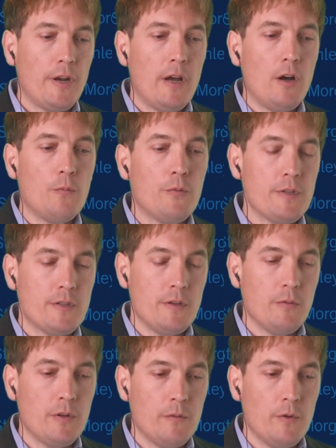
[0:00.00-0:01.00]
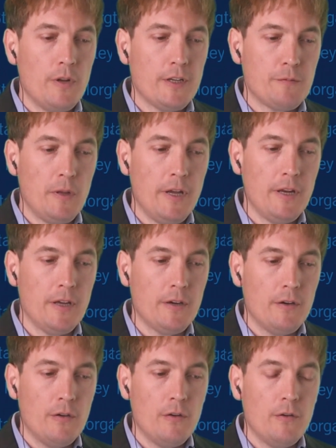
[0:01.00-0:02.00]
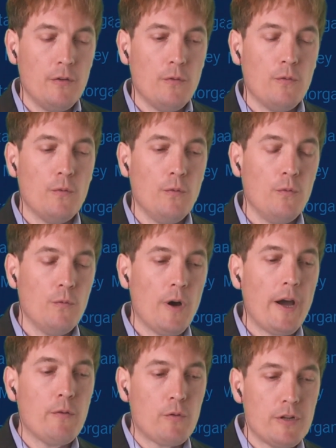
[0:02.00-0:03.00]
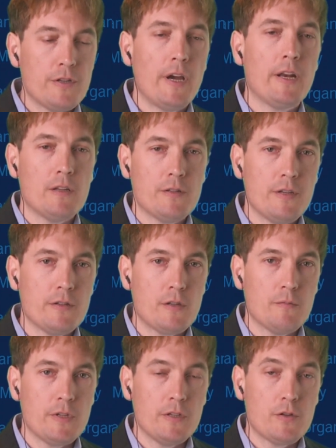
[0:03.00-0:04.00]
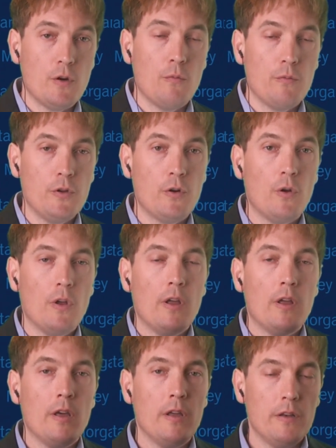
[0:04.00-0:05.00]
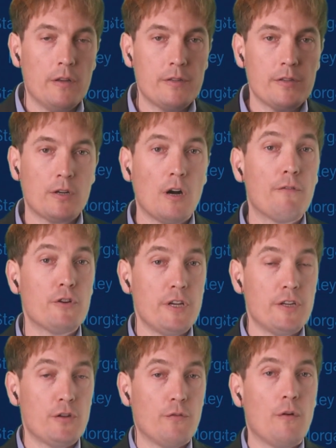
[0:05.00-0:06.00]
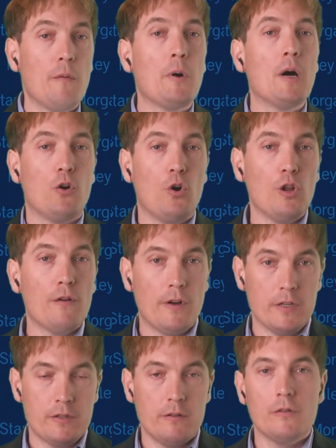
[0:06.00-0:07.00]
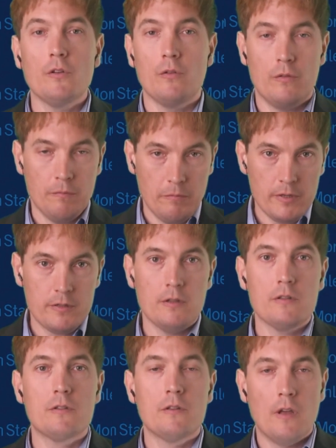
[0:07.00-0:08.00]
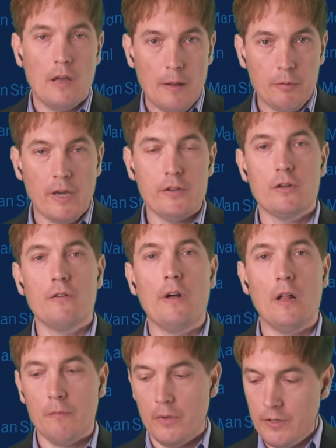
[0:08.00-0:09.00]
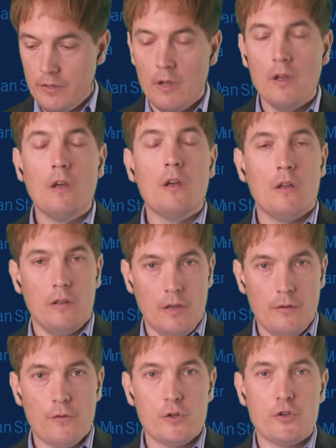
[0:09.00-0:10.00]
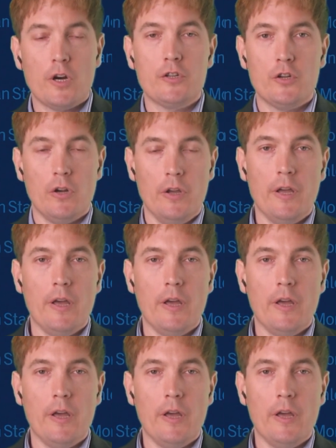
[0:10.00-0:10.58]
help with explaining why we're designing these systems. And so, this is a conversation about all of us, business, application development, infrastructure,